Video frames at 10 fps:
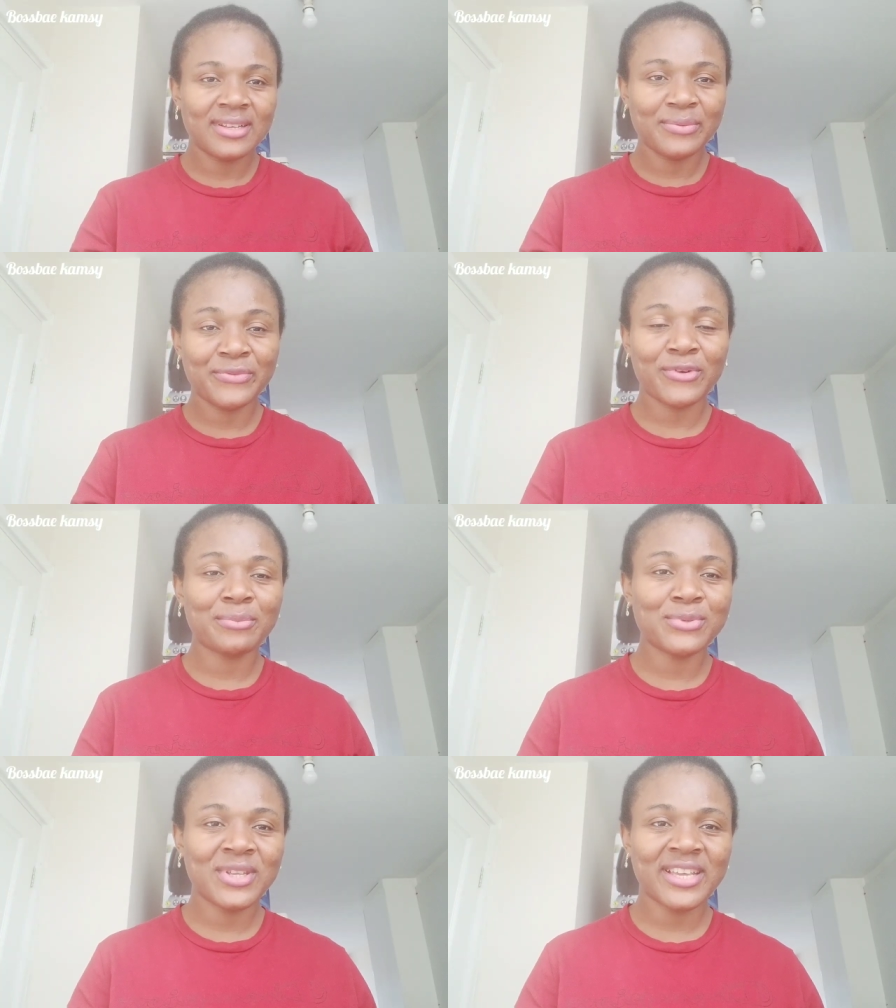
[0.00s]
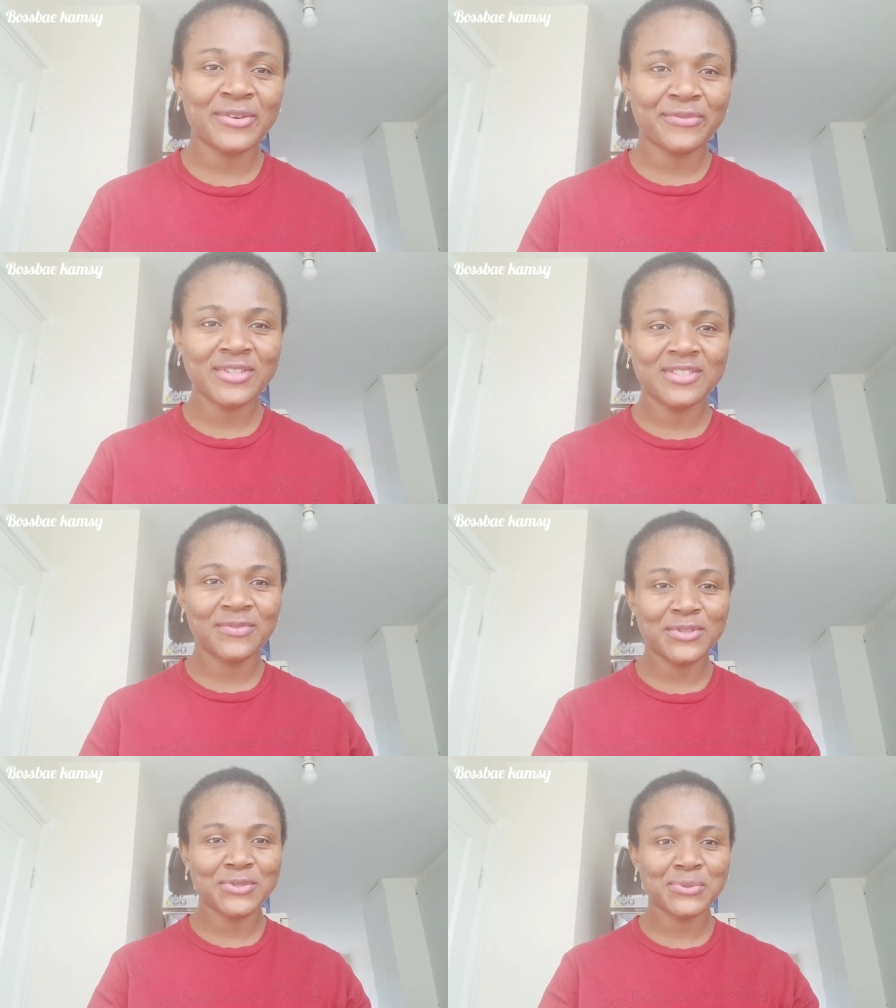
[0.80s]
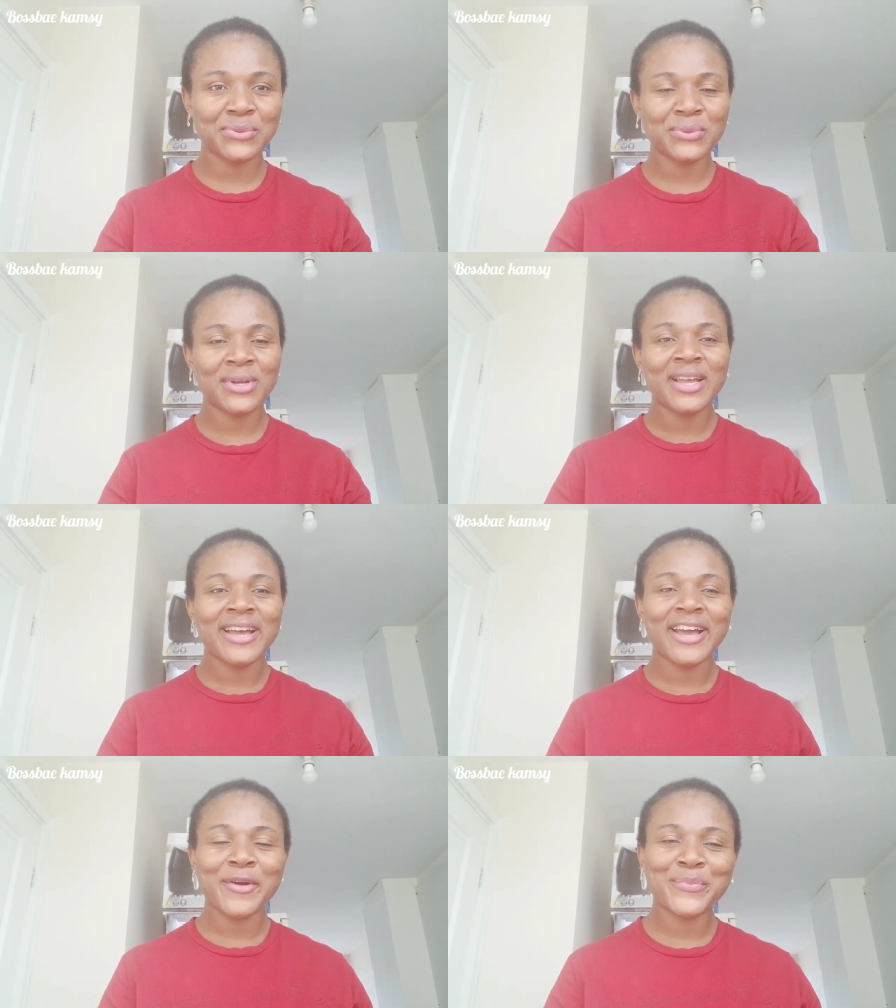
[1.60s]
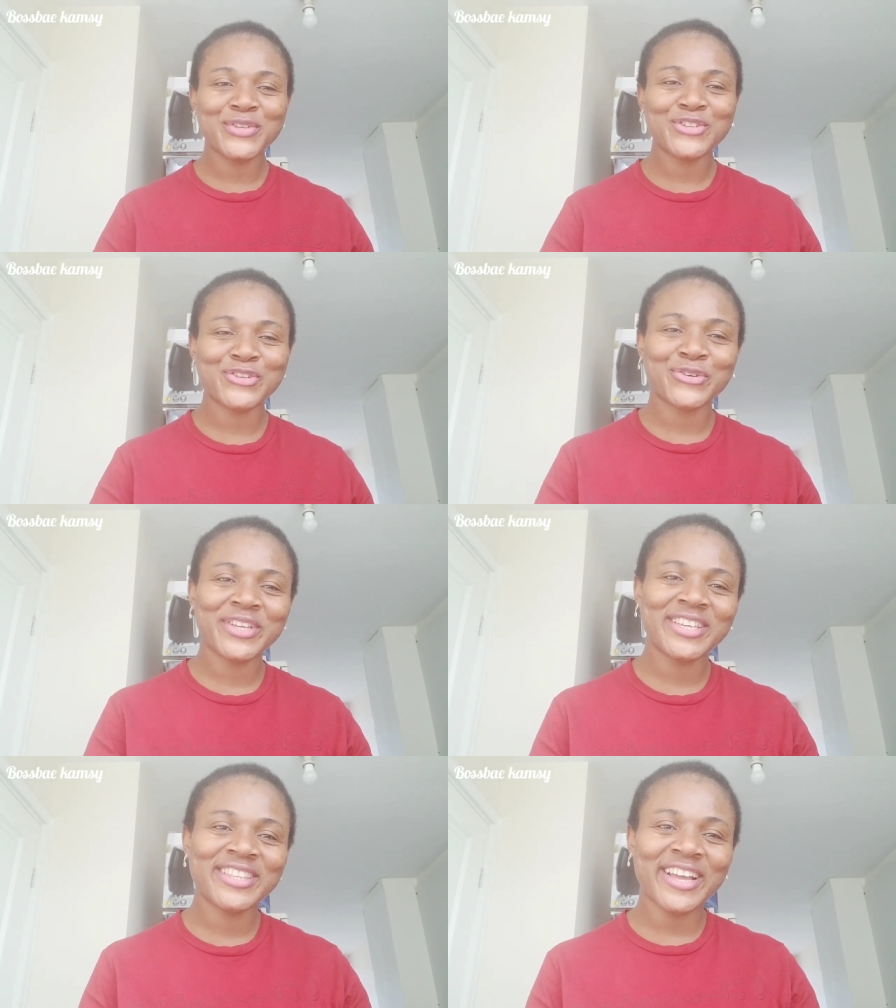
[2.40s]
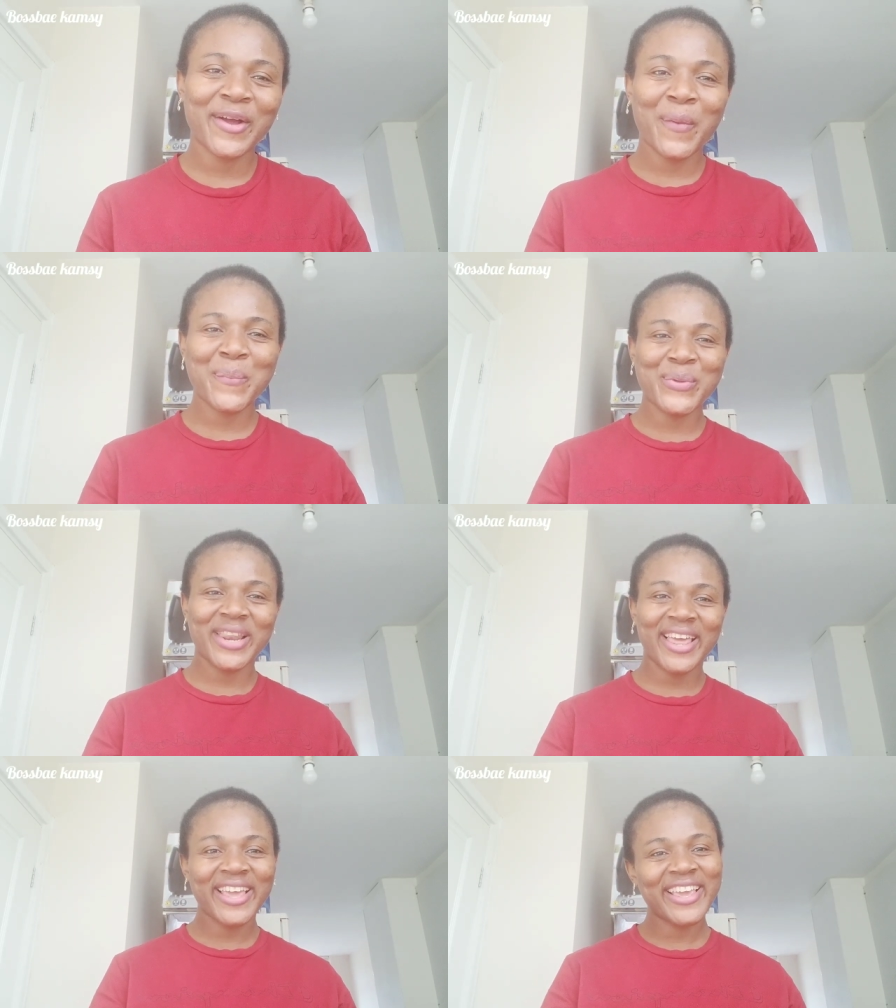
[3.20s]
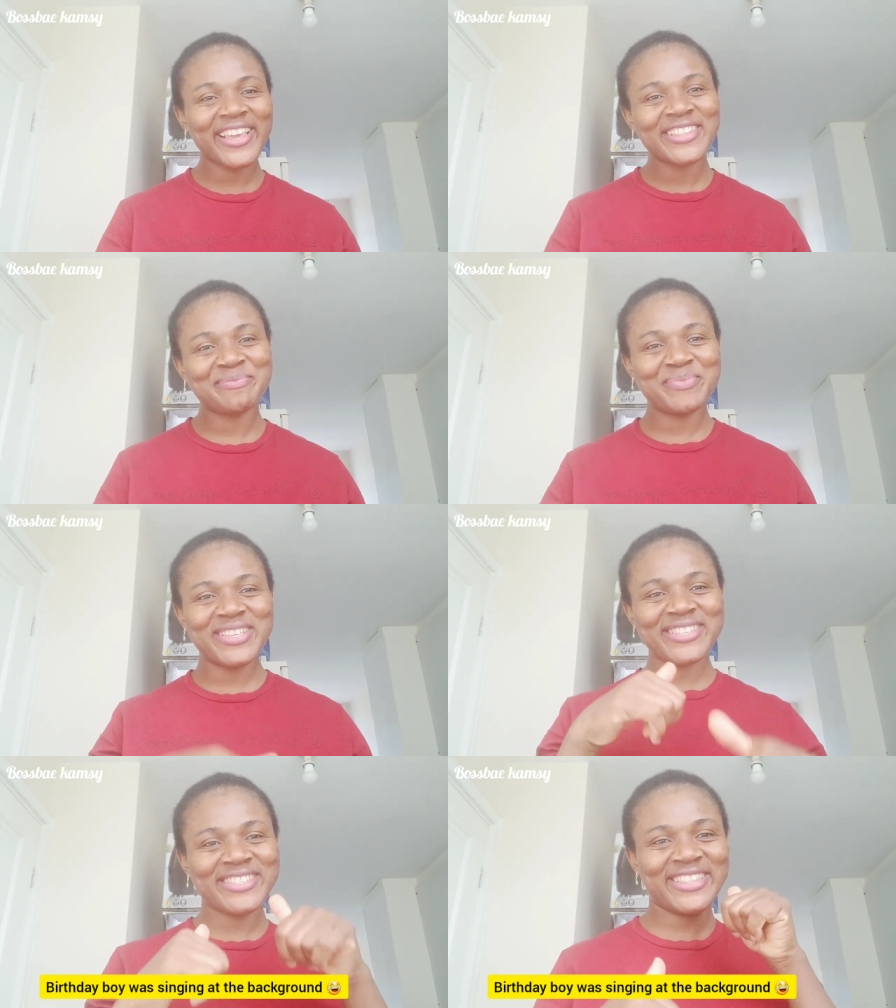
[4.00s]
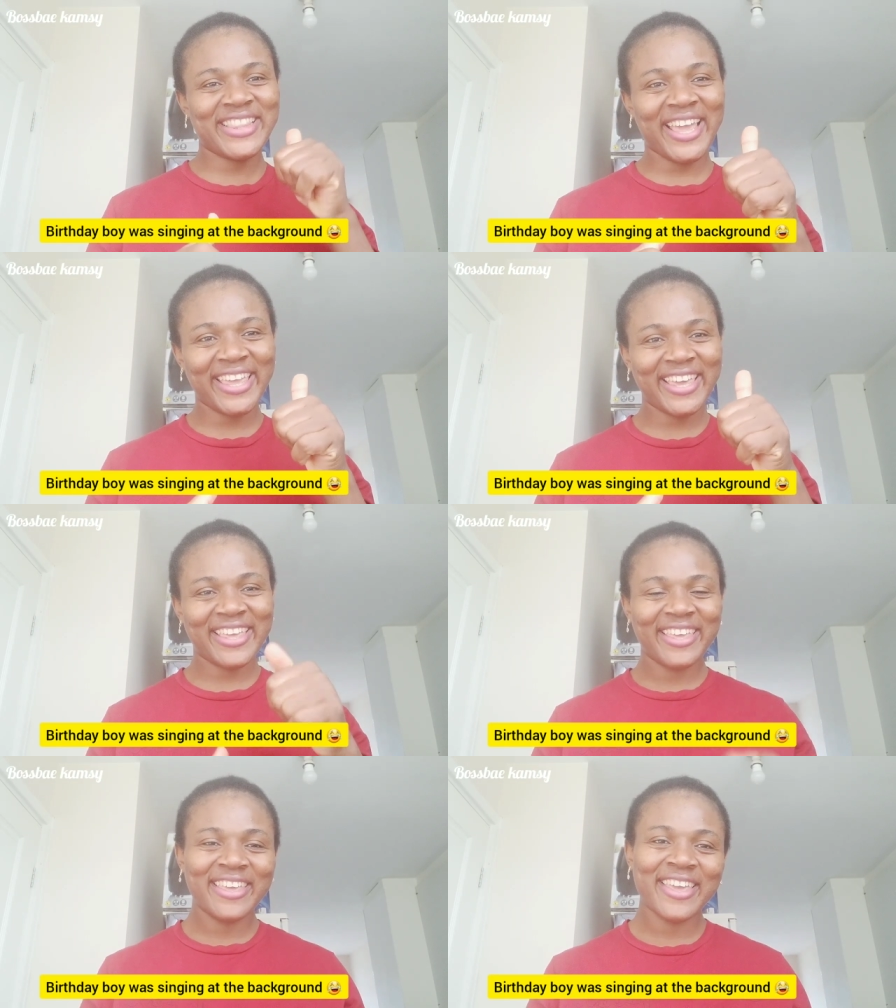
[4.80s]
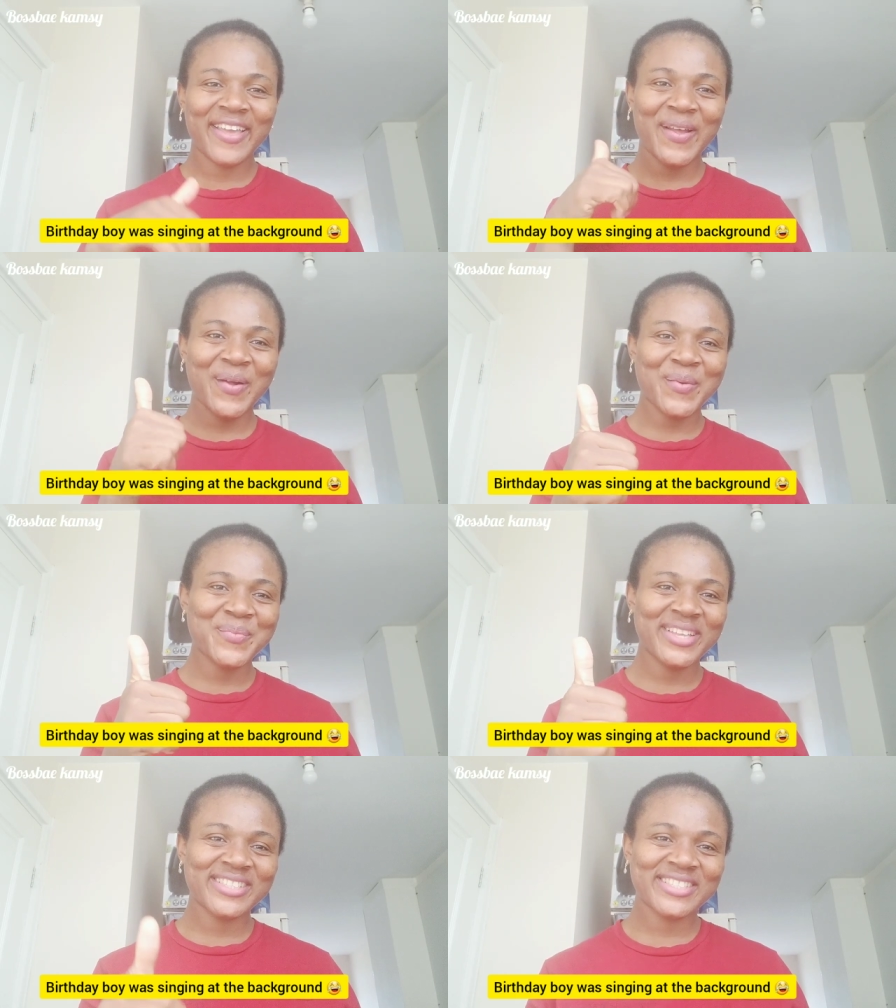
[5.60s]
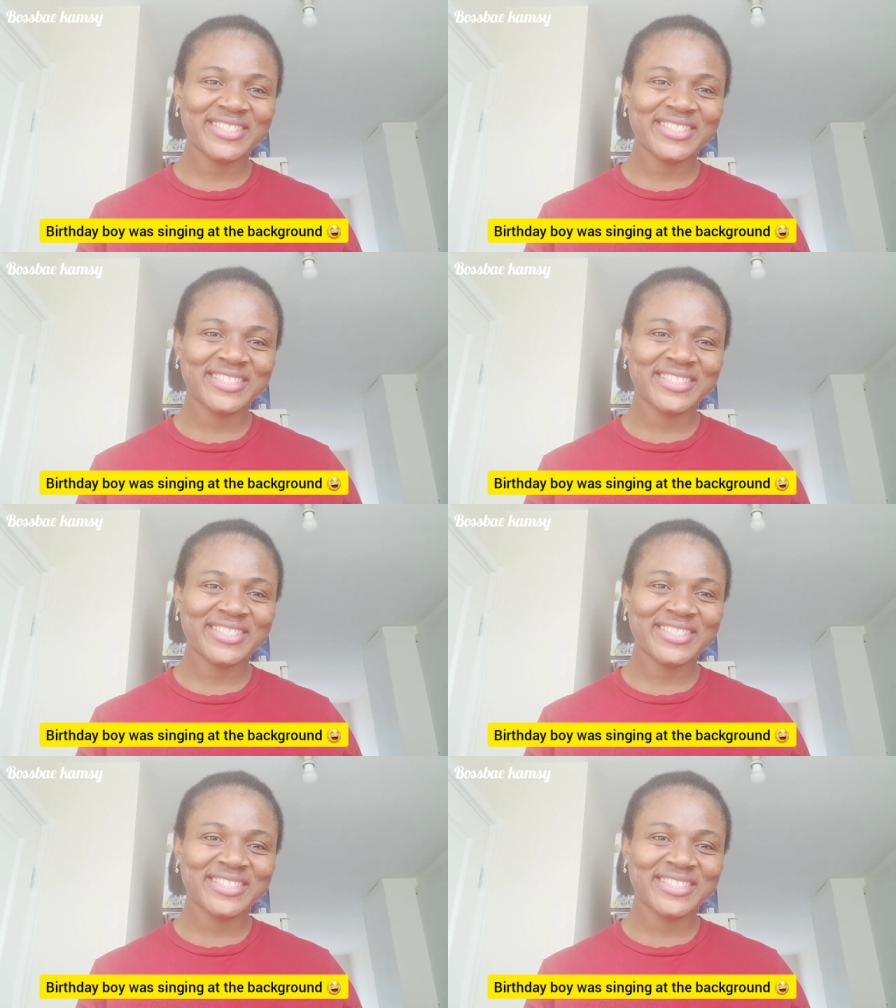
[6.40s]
We've come to the end of this video. I hope you enjoy it. I hope you like it. Please like, comment,